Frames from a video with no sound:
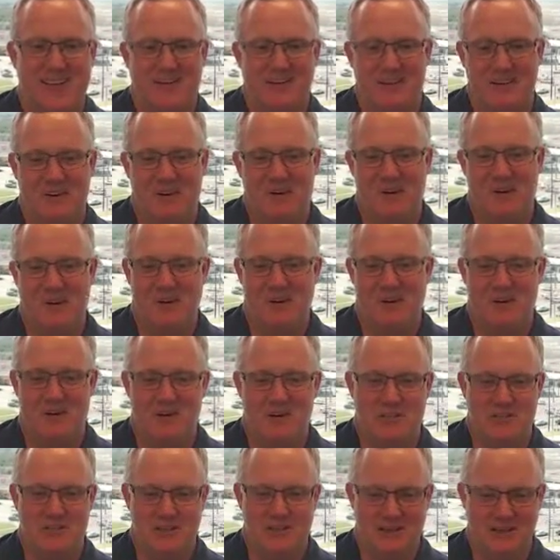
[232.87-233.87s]
very
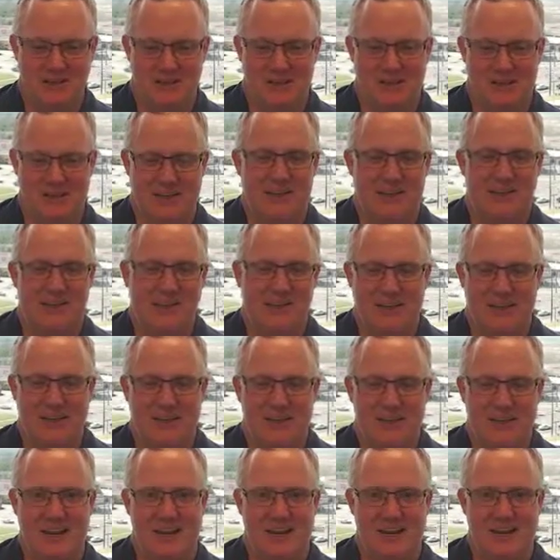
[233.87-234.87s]
interesting. And anything
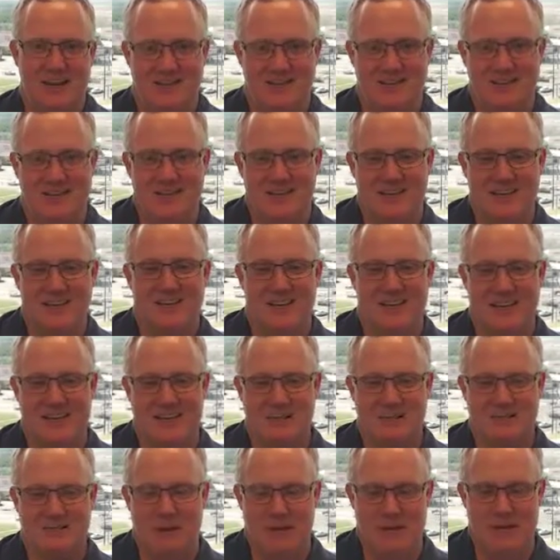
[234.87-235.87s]
that has
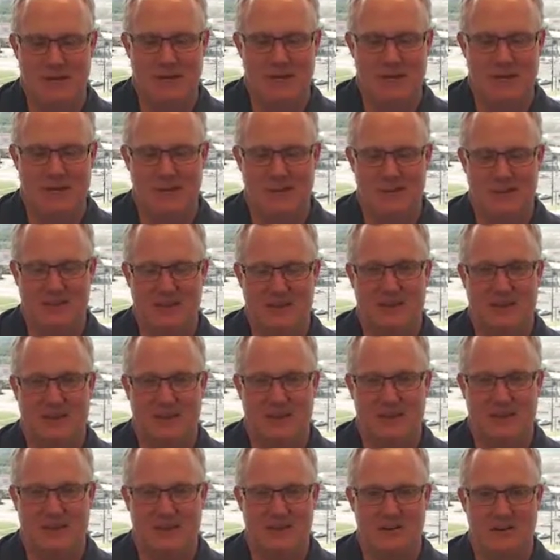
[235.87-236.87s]
Tasmania in the
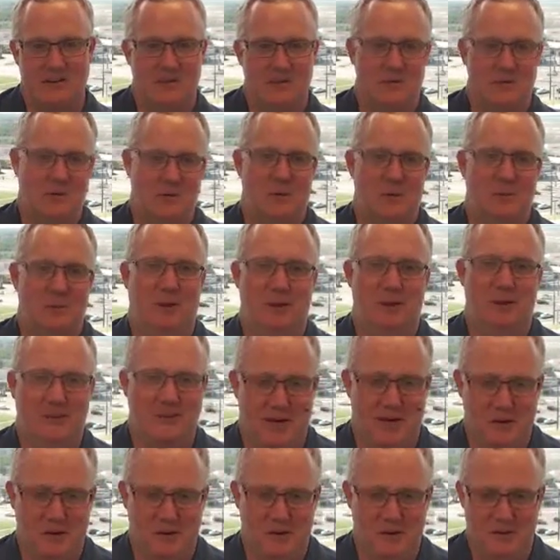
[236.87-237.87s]
title is certainly a place
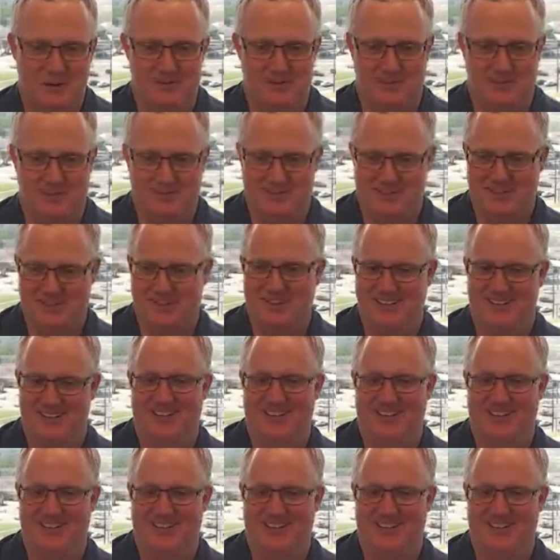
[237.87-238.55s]
I want to visit.